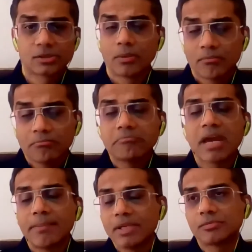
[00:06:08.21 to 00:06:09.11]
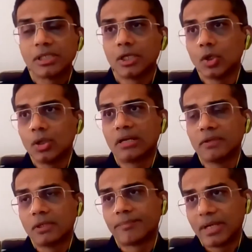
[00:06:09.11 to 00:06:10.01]
So abysmally low
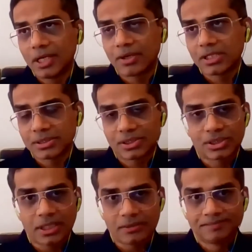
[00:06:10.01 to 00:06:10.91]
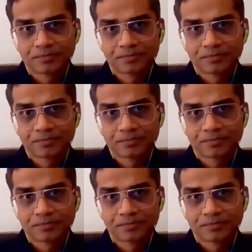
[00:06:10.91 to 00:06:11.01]
level of penetration still.